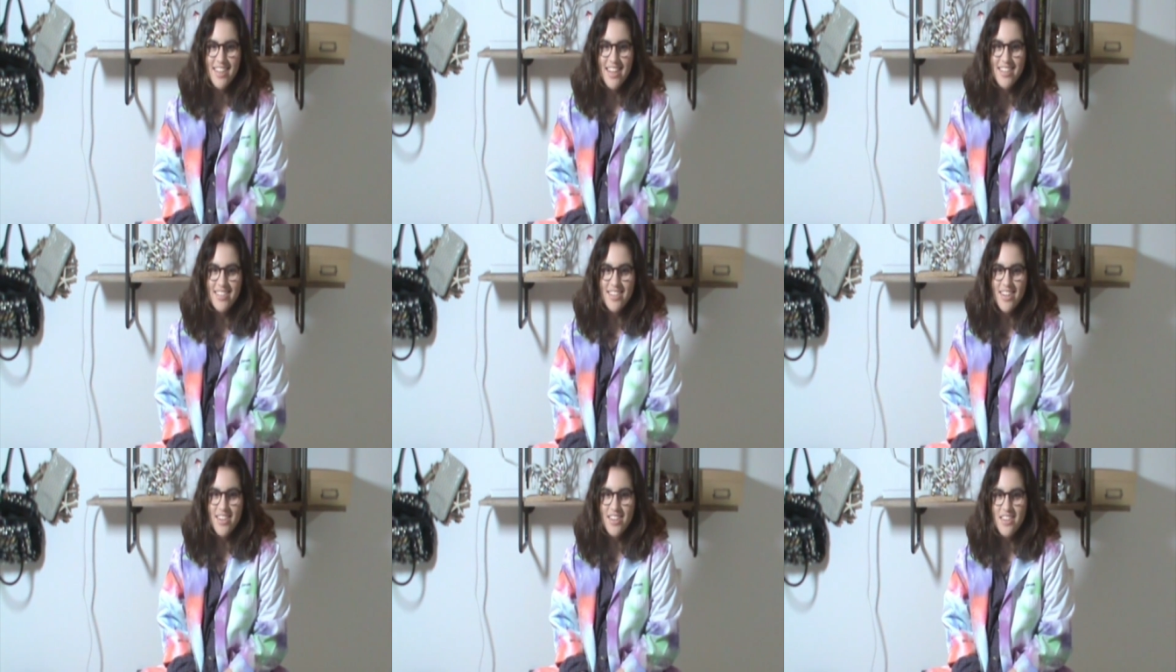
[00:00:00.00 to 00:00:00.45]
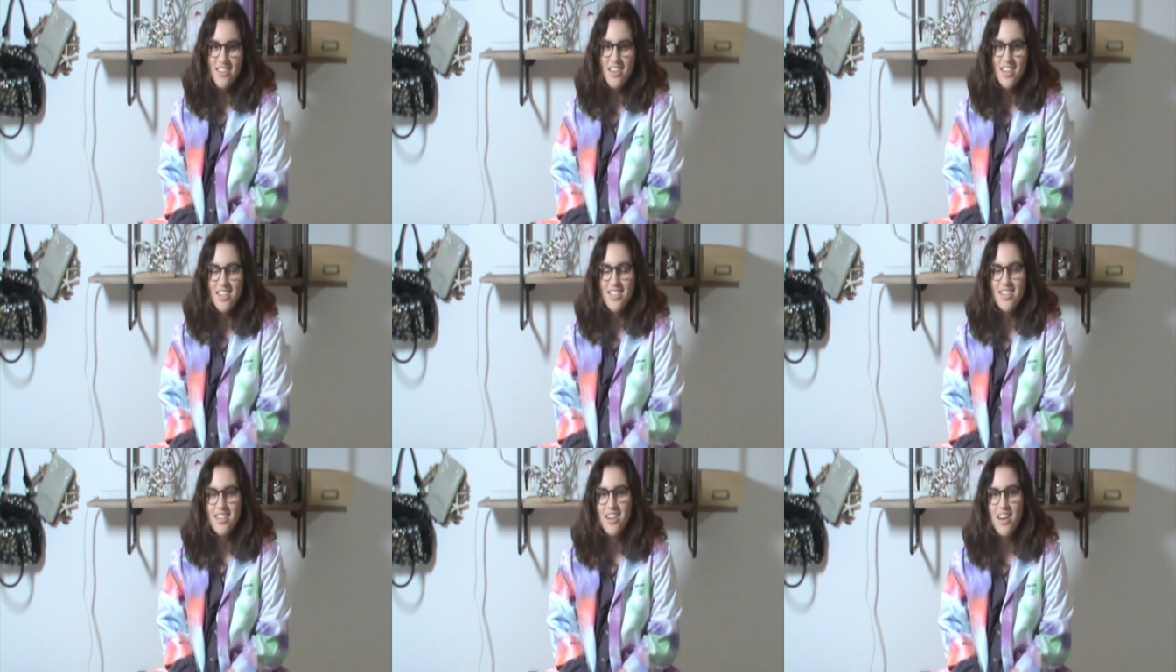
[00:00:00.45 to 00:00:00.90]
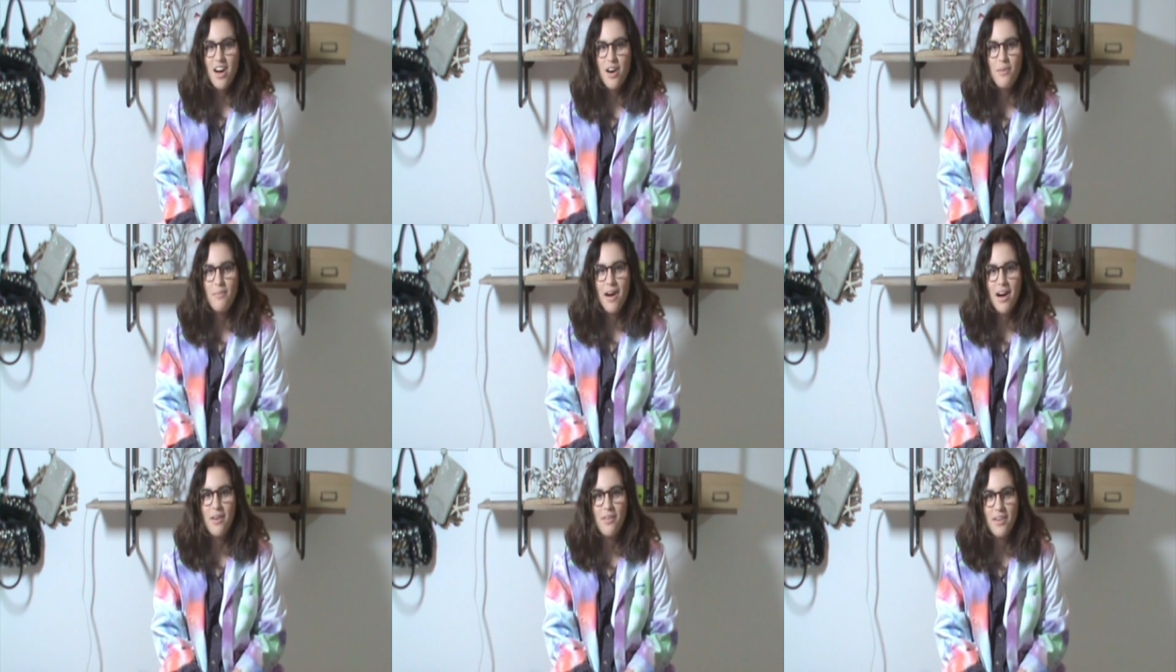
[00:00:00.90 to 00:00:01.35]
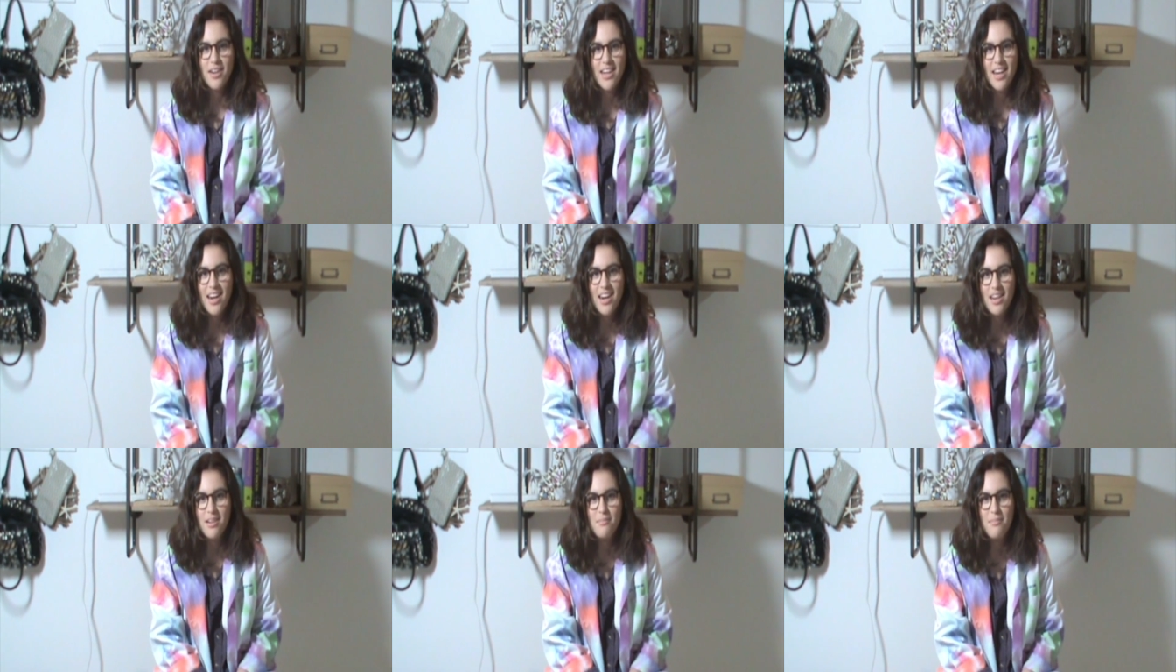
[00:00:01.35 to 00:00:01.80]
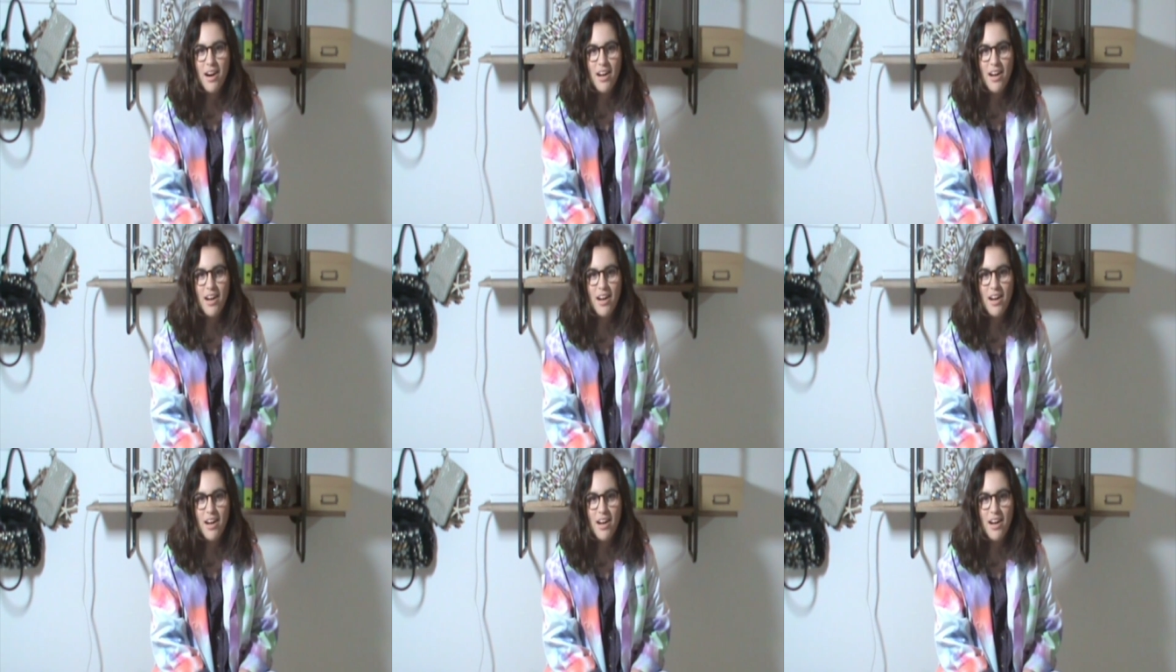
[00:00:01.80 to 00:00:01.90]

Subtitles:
that's all you need to know about organic